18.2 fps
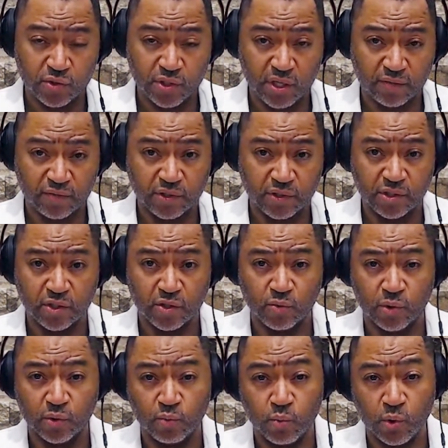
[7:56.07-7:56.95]
you have to deal
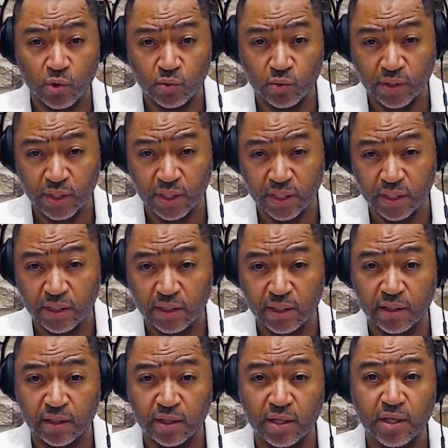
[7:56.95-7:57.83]
with wound
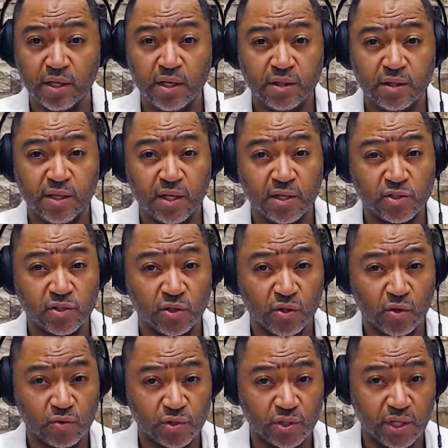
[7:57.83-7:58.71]
healing, things of
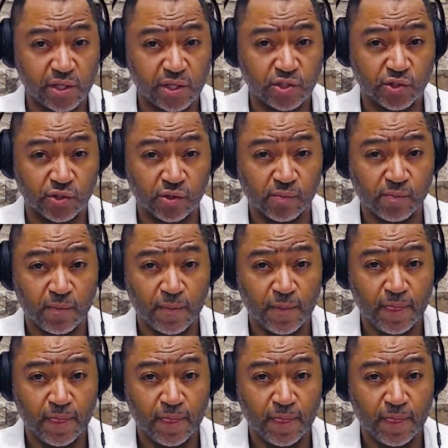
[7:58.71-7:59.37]
those nature.